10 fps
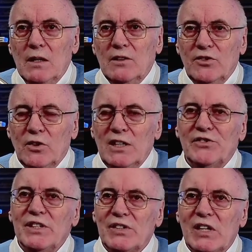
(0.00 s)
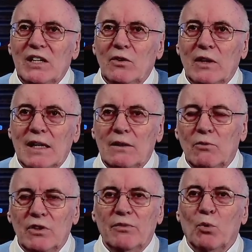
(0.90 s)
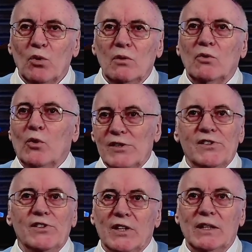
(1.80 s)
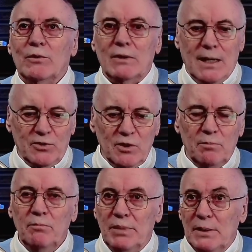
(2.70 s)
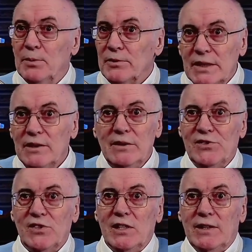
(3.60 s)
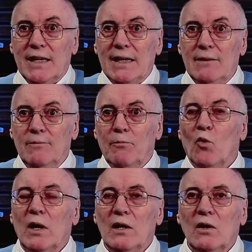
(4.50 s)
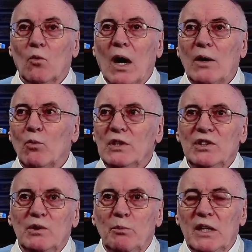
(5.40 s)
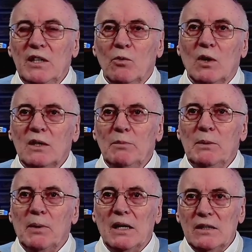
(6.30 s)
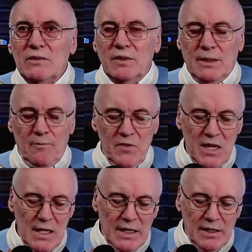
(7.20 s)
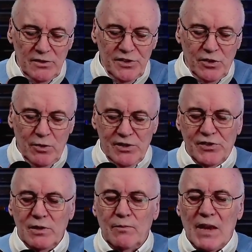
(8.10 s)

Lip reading: So let's continue that with more questions on the rapture. People are interested in that. Why wouldn't you be? You want to be part of it. Here's a question.